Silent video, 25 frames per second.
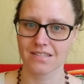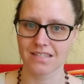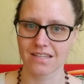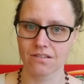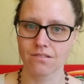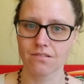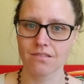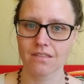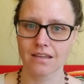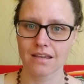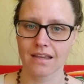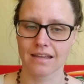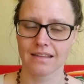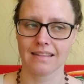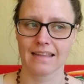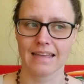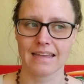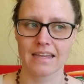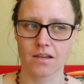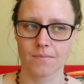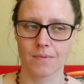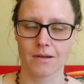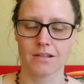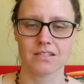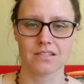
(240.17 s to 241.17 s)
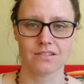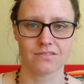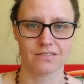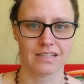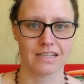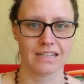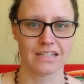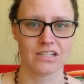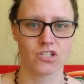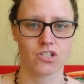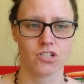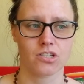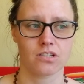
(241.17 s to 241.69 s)
the other thing I like about
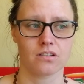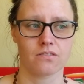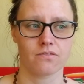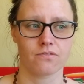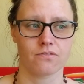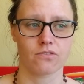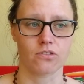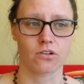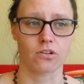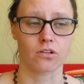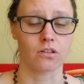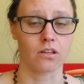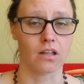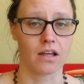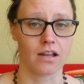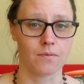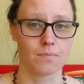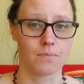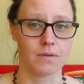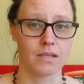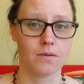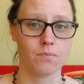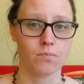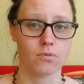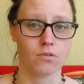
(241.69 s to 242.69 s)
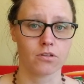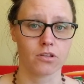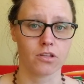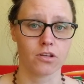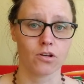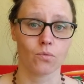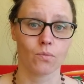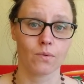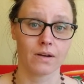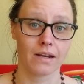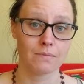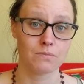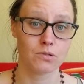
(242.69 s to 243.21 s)
divination for a lot of people.
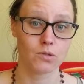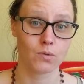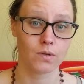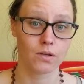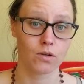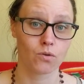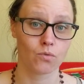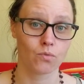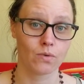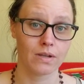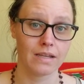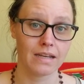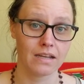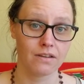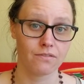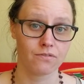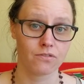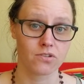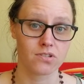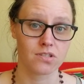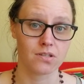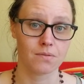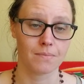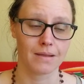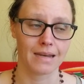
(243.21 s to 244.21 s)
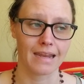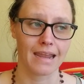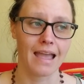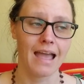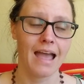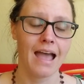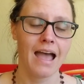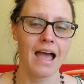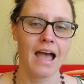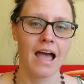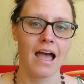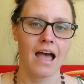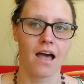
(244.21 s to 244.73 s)
When I'm doing a reading for somebody,
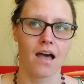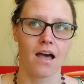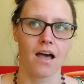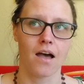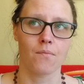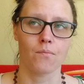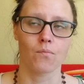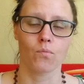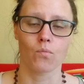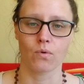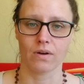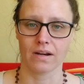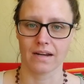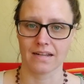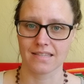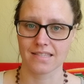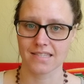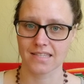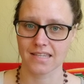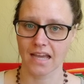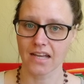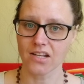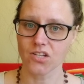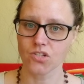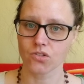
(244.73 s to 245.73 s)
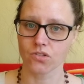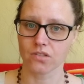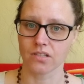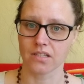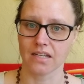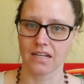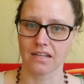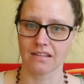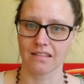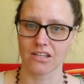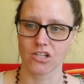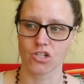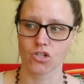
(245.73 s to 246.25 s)
when I schedule it
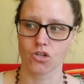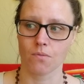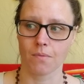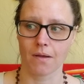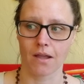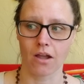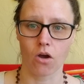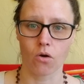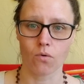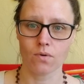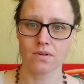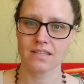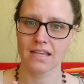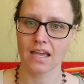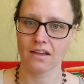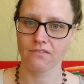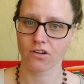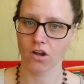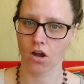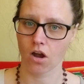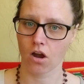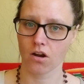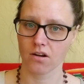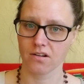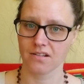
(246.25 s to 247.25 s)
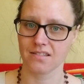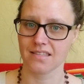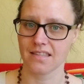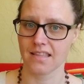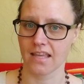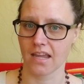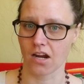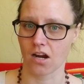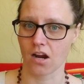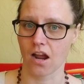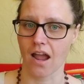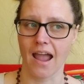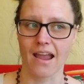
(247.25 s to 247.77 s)
and they show up, I always have cards
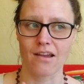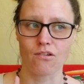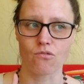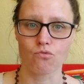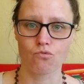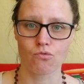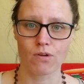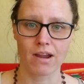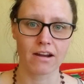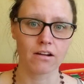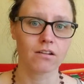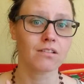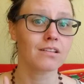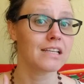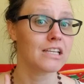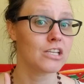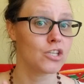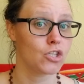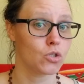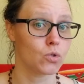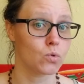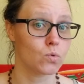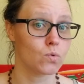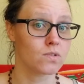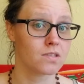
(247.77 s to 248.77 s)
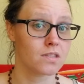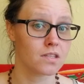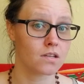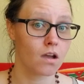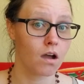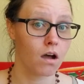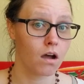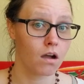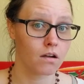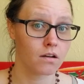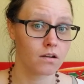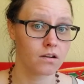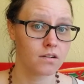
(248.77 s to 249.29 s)
there. I rarely use the
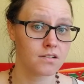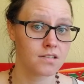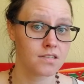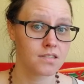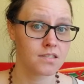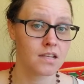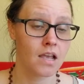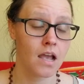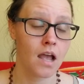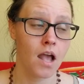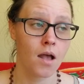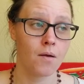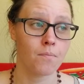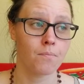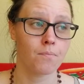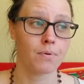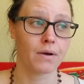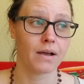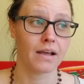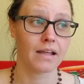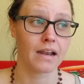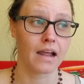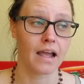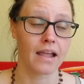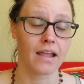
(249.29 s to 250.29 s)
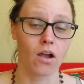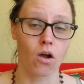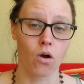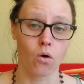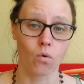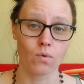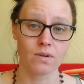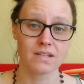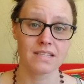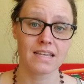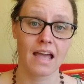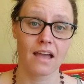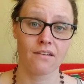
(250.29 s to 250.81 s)
cards, but I
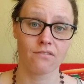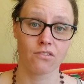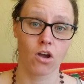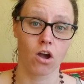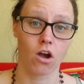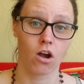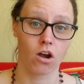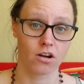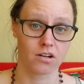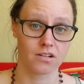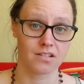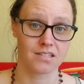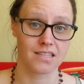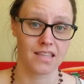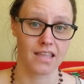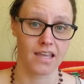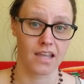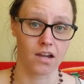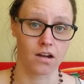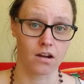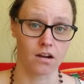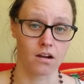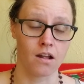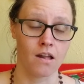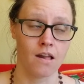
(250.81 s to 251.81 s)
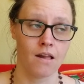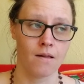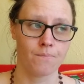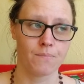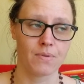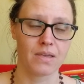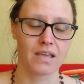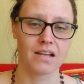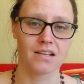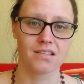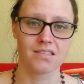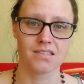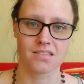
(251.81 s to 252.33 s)
always have cards there
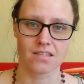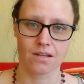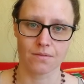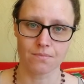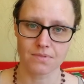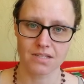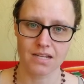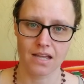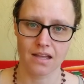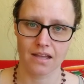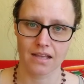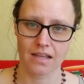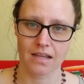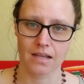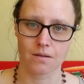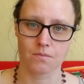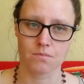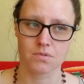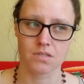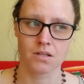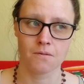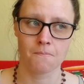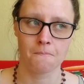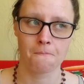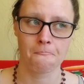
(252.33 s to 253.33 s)
because sometimes